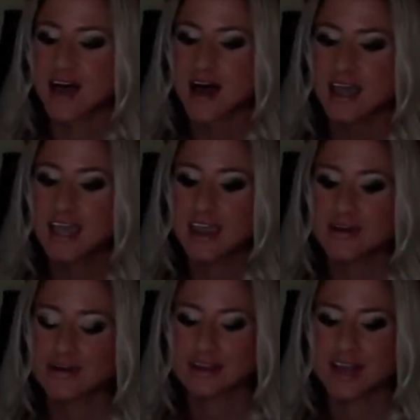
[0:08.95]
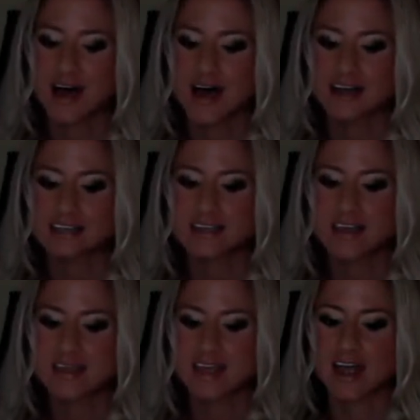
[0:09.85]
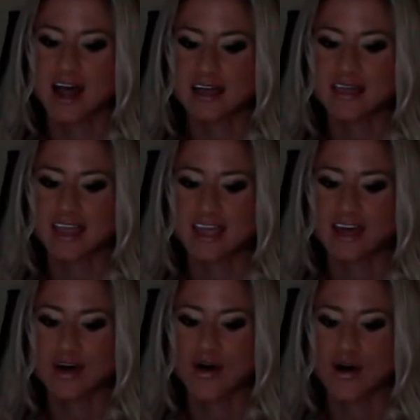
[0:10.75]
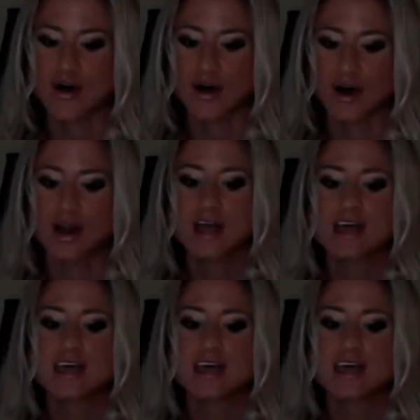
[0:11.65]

I hear a lot that I think are